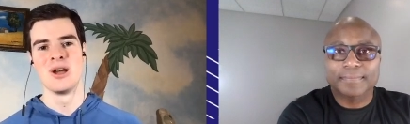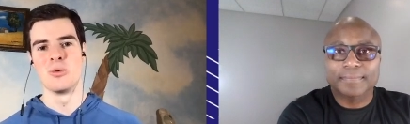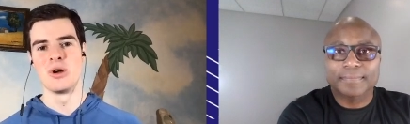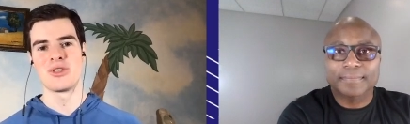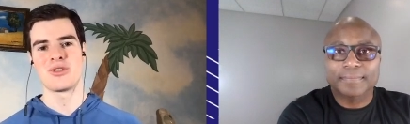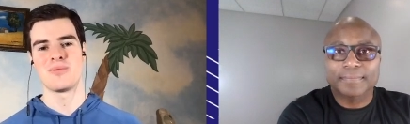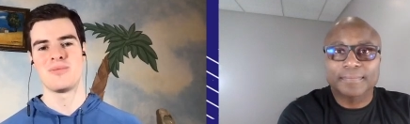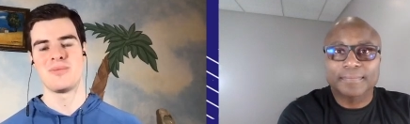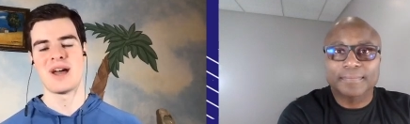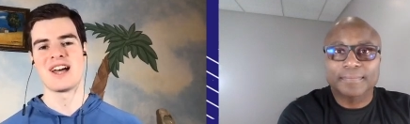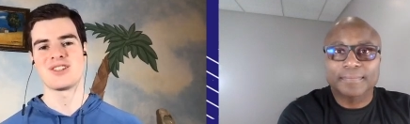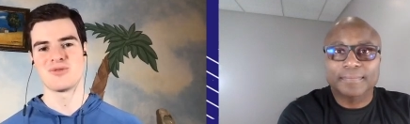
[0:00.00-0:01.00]
Speaker 1: with
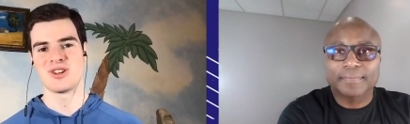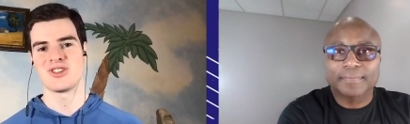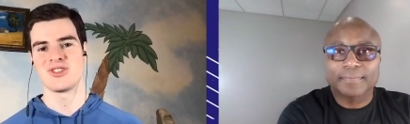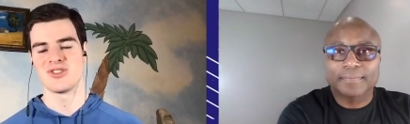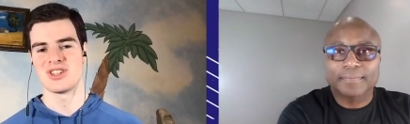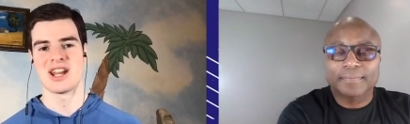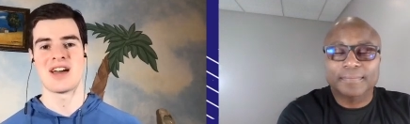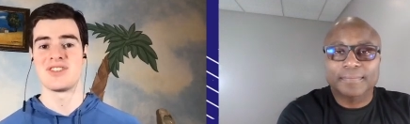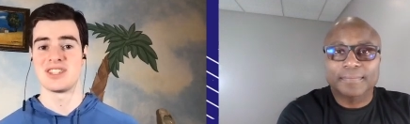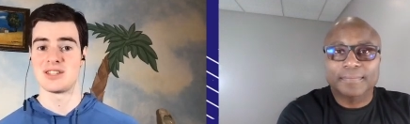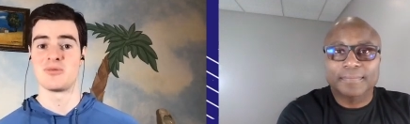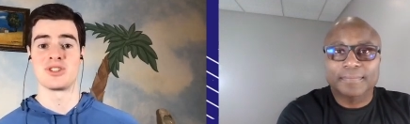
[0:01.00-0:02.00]
pass rushers, and
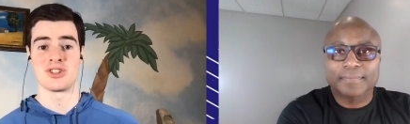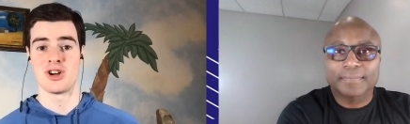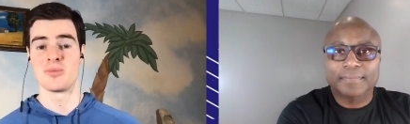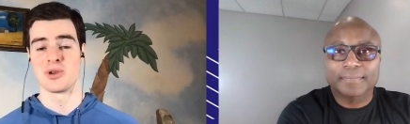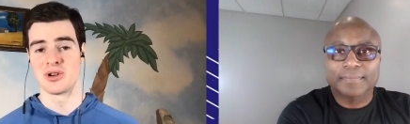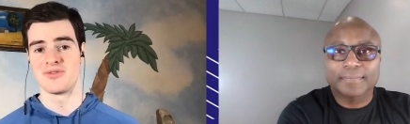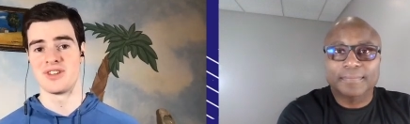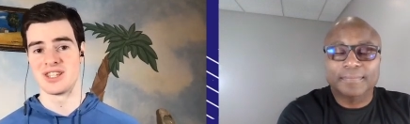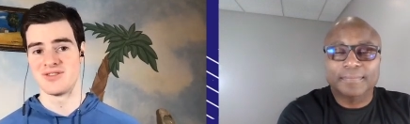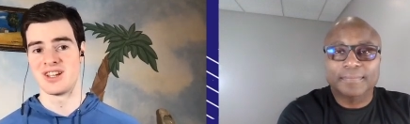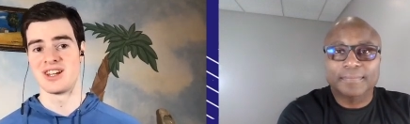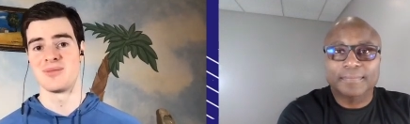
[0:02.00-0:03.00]
obviously was an all-pro
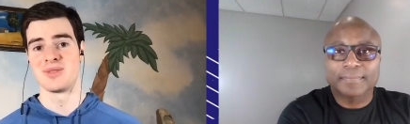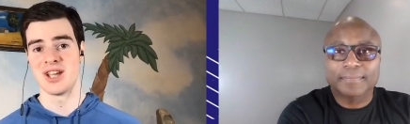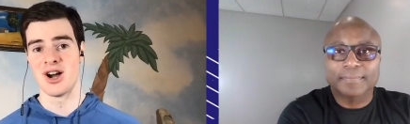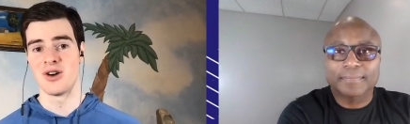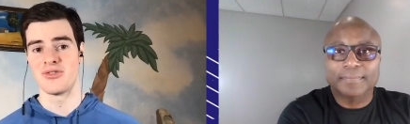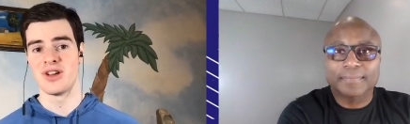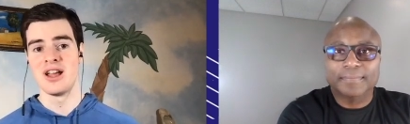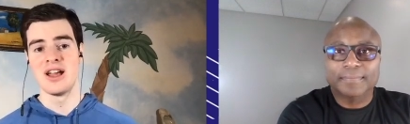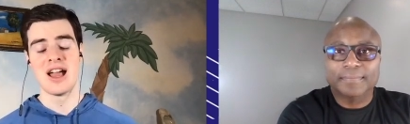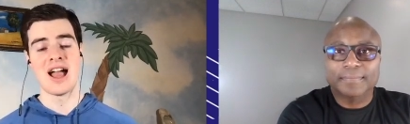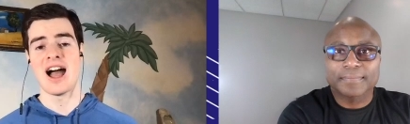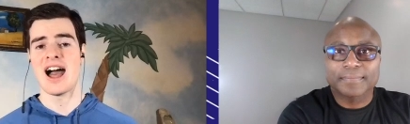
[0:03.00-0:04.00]
defensive end himself.
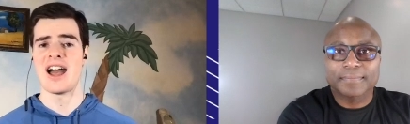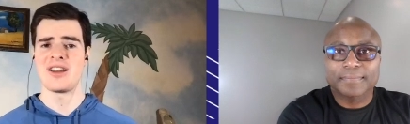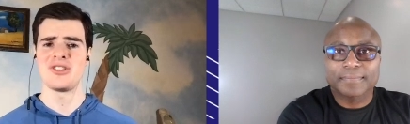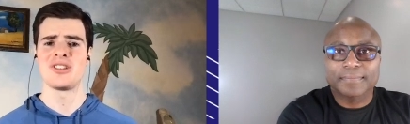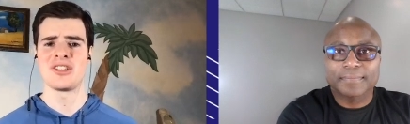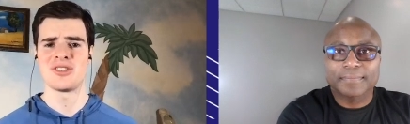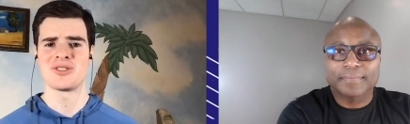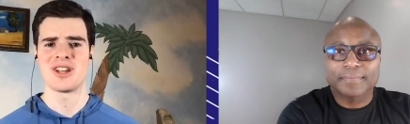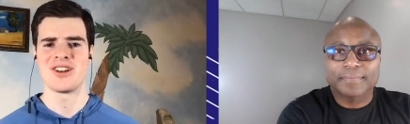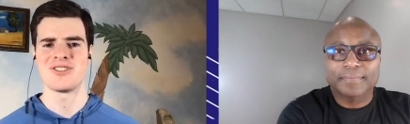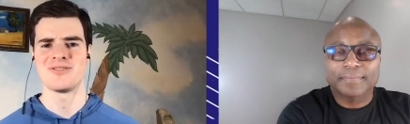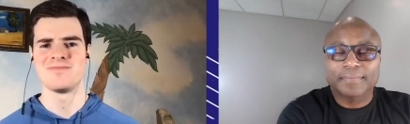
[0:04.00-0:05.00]
How, how do you like those
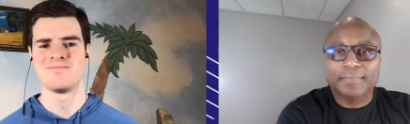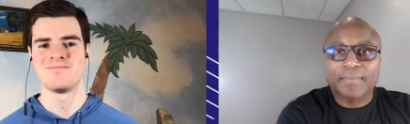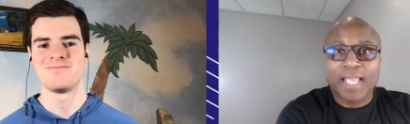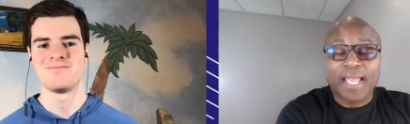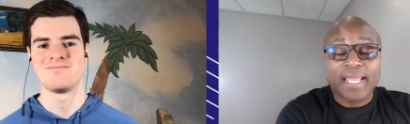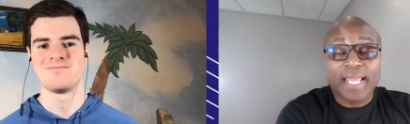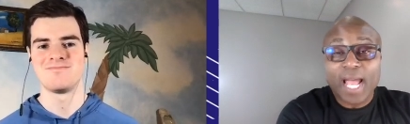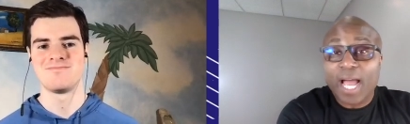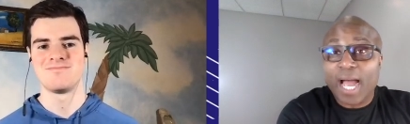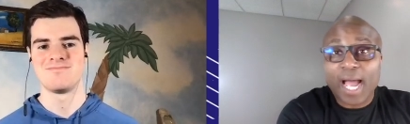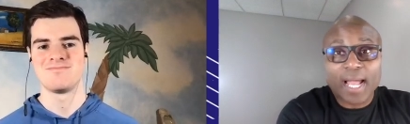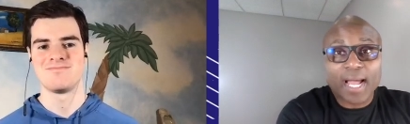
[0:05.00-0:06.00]
hires?
Speaker 2: Yeah,
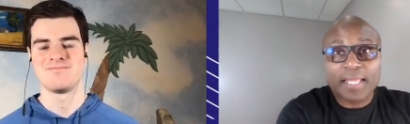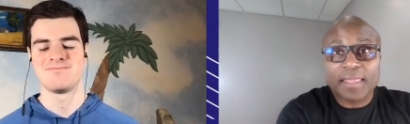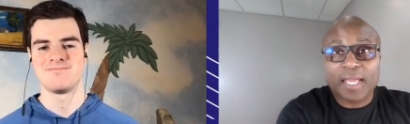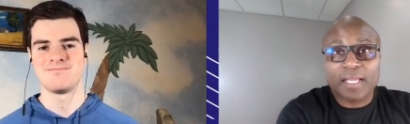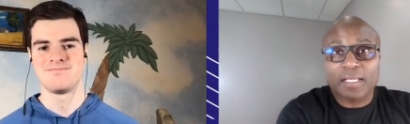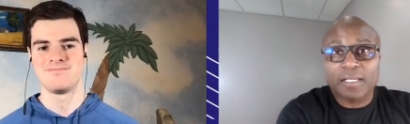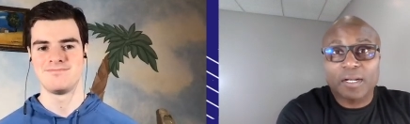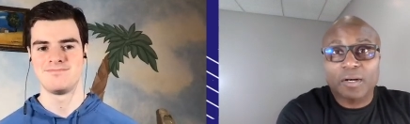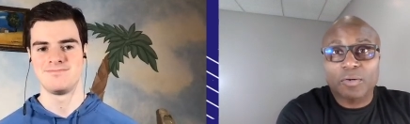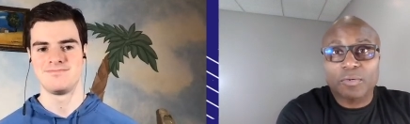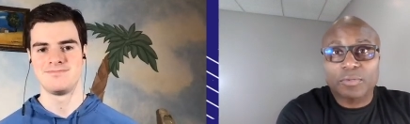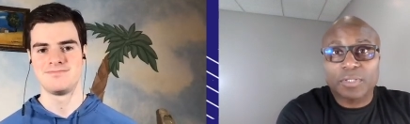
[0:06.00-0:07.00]
I, I think, you
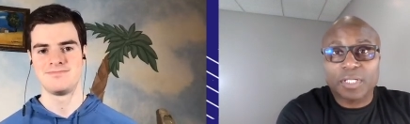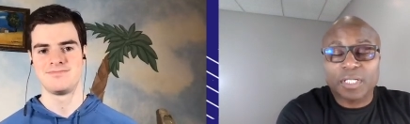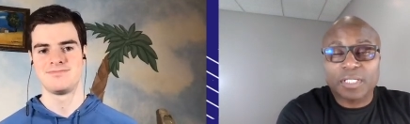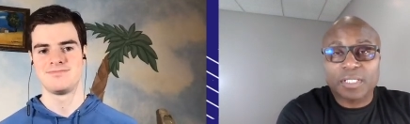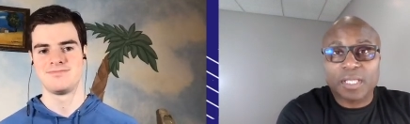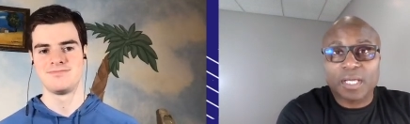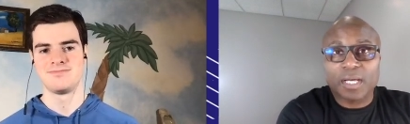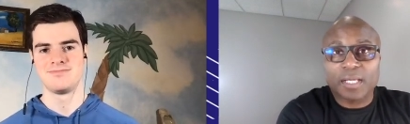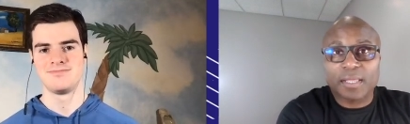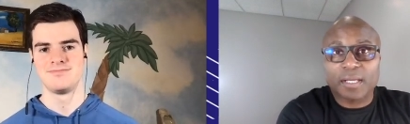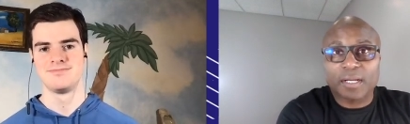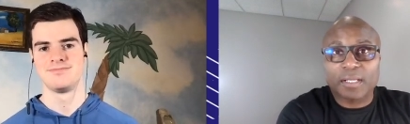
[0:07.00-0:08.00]
know, just the,
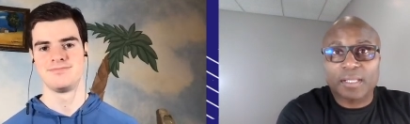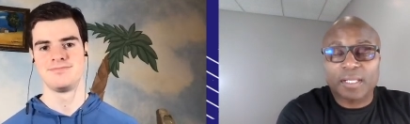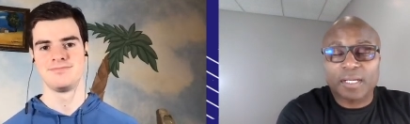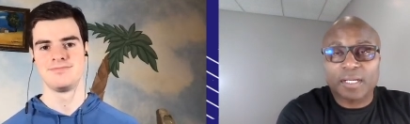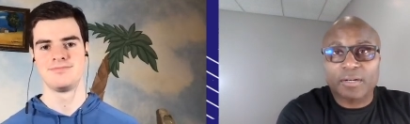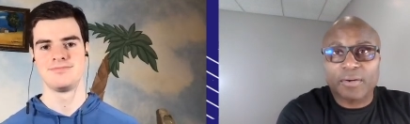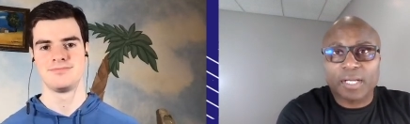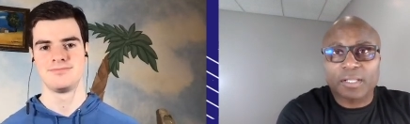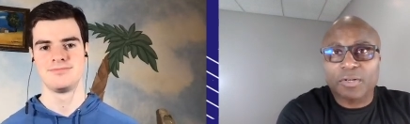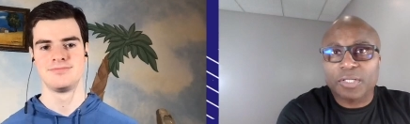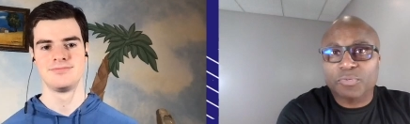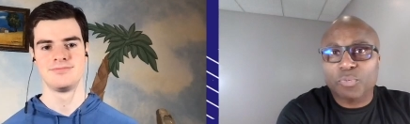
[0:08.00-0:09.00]
the the Greg
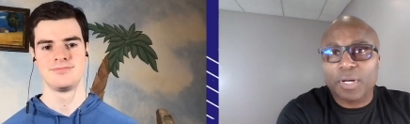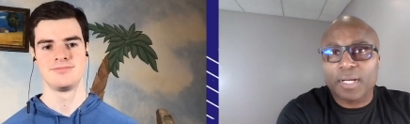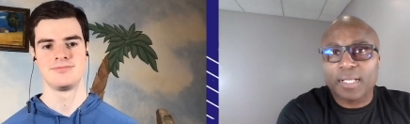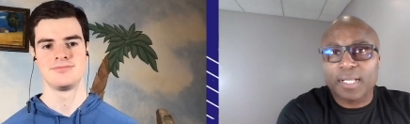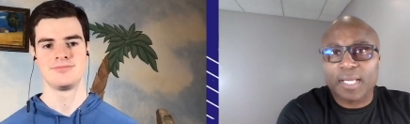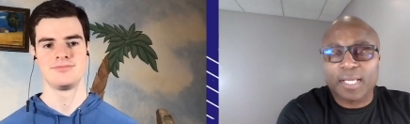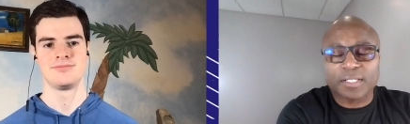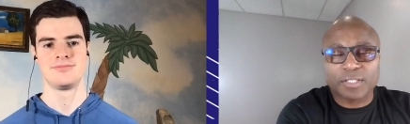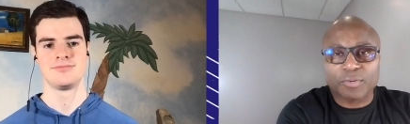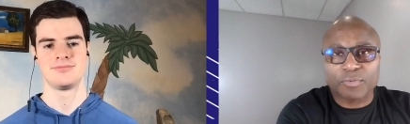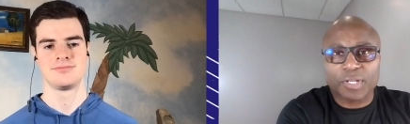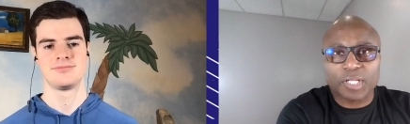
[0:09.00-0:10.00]
Lewis one is
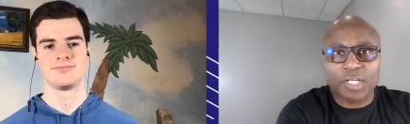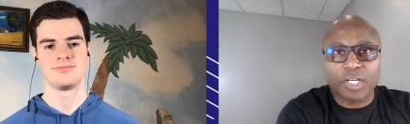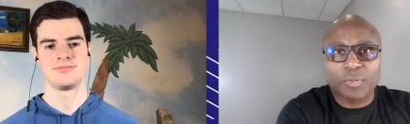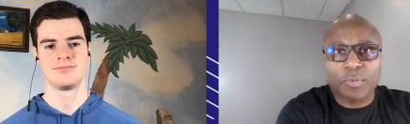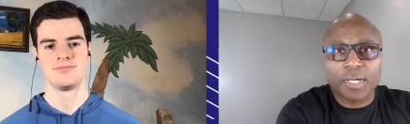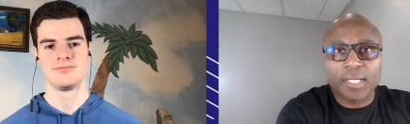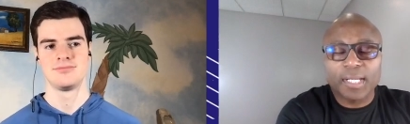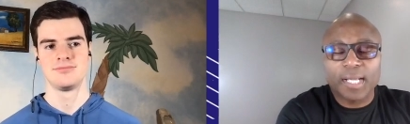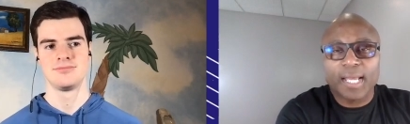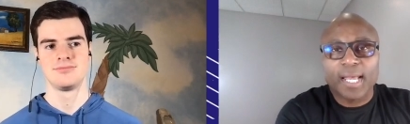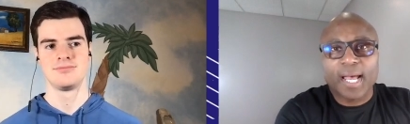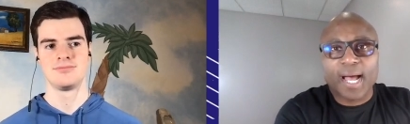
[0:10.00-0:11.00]
a really good one.
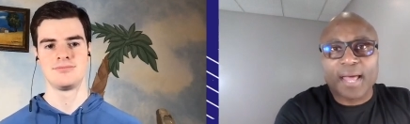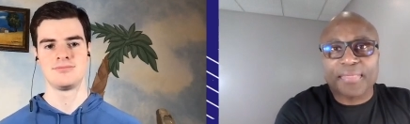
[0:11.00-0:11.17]
I